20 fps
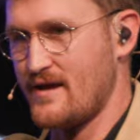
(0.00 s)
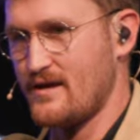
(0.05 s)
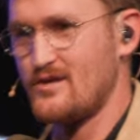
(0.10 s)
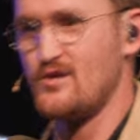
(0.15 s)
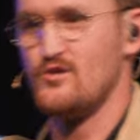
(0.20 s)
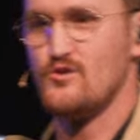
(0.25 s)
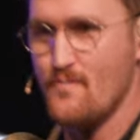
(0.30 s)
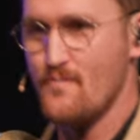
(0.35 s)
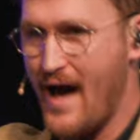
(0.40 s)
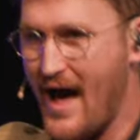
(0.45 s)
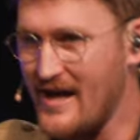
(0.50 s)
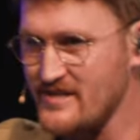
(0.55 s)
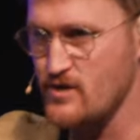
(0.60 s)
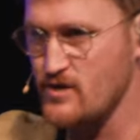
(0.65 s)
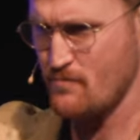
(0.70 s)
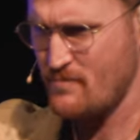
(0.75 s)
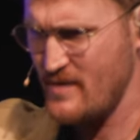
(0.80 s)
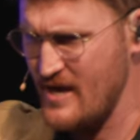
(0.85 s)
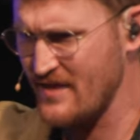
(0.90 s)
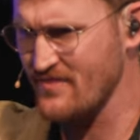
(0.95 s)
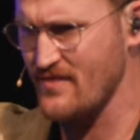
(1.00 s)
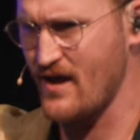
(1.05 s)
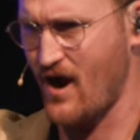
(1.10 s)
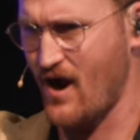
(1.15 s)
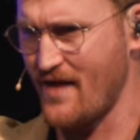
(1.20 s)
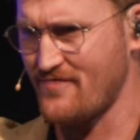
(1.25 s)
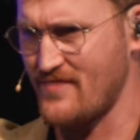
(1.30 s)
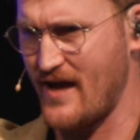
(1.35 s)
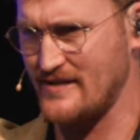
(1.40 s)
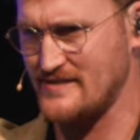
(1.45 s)
can you imagine being there
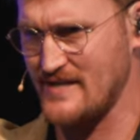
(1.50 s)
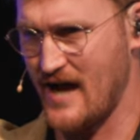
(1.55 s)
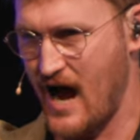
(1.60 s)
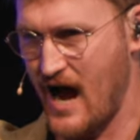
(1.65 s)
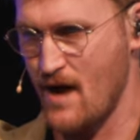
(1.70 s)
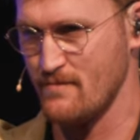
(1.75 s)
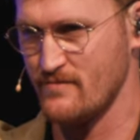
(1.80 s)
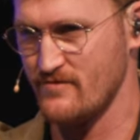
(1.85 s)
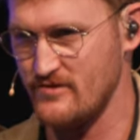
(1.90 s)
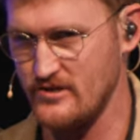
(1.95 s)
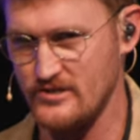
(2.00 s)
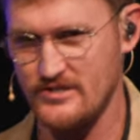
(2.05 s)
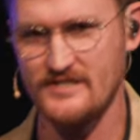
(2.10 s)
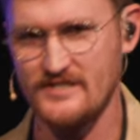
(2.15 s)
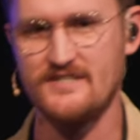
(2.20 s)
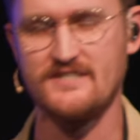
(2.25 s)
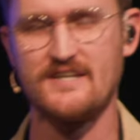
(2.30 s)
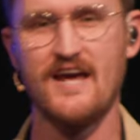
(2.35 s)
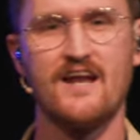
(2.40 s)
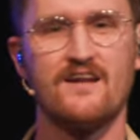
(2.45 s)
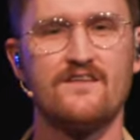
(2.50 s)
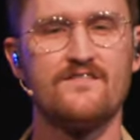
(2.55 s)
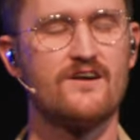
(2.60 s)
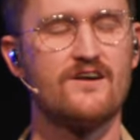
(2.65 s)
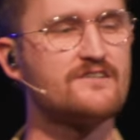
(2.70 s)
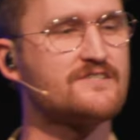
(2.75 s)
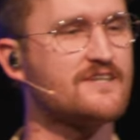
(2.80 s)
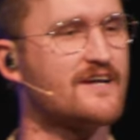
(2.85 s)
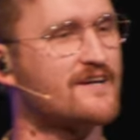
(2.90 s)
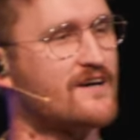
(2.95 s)
at that time? If you're just standing there,
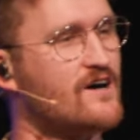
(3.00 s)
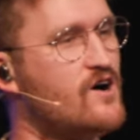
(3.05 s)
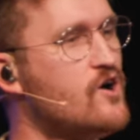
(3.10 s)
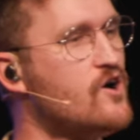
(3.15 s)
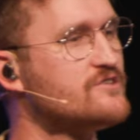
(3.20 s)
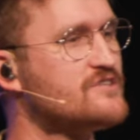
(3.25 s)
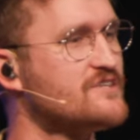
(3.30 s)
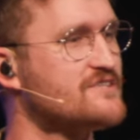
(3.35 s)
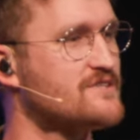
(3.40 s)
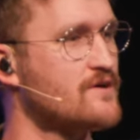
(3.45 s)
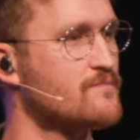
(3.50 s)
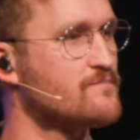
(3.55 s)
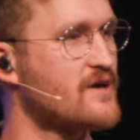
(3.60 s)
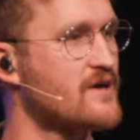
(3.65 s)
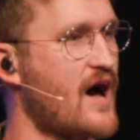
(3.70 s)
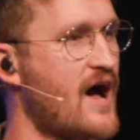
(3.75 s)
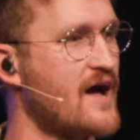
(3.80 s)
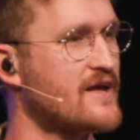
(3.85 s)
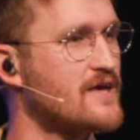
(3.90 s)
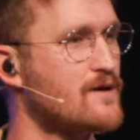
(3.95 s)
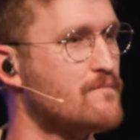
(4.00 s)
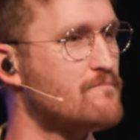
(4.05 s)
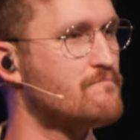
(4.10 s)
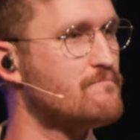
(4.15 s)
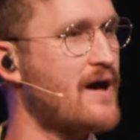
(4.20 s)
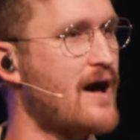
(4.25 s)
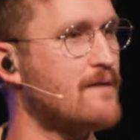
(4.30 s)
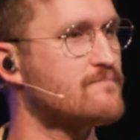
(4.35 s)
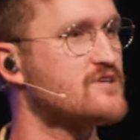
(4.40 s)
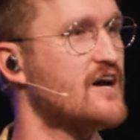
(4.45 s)
it's like, oh, just some guy getting
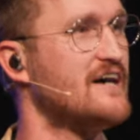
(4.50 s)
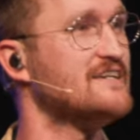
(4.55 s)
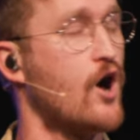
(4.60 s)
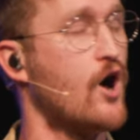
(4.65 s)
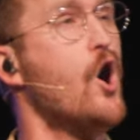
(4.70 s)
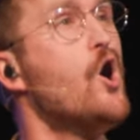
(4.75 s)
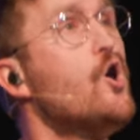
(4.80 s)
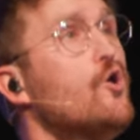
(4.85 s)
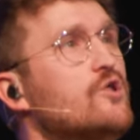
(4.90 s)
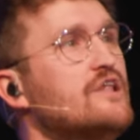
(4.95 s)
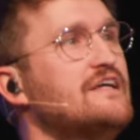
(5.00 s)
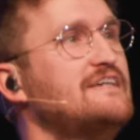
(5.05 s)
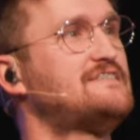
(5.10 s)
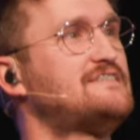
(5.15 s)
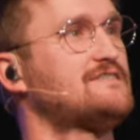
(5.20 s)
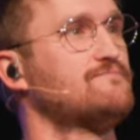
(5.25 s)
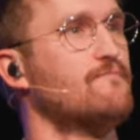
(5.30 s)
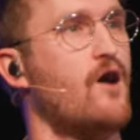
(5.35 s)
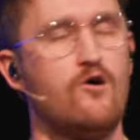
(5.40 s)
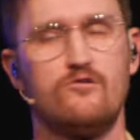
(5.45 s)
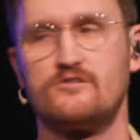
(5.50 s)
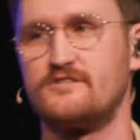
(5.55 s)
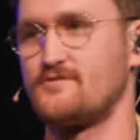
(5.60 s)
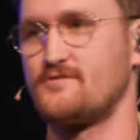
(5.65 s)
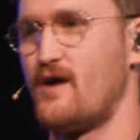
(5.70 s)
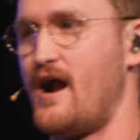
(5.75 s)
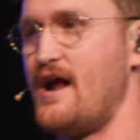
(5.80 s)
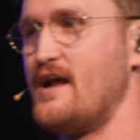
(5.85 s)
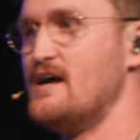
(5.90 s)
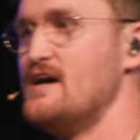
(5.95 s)
baptized. Holy smokes,
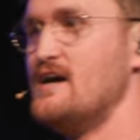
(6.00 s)
right?